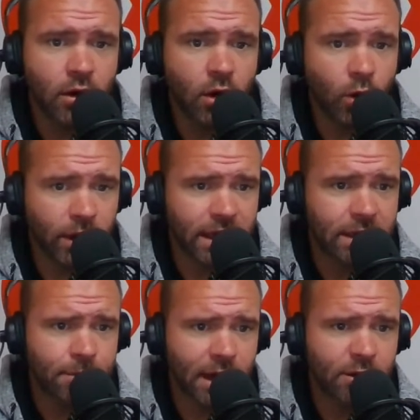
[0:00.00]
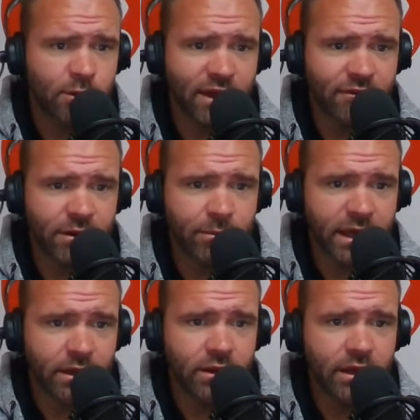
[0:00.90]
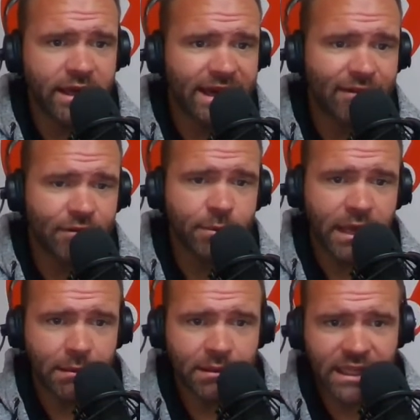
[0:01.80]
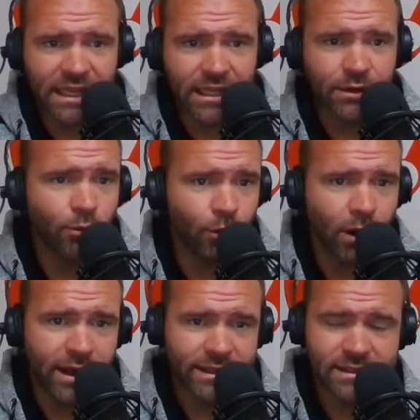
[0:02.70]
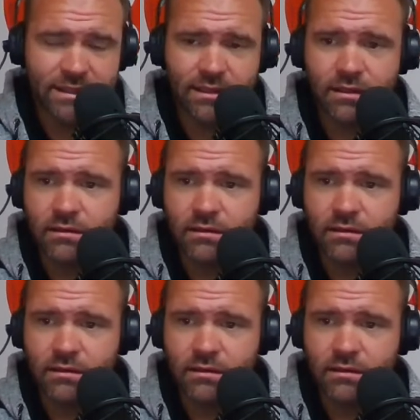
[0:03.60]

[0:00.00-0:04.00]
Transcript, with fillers: or eat bread with every meal and never be able to eat rice?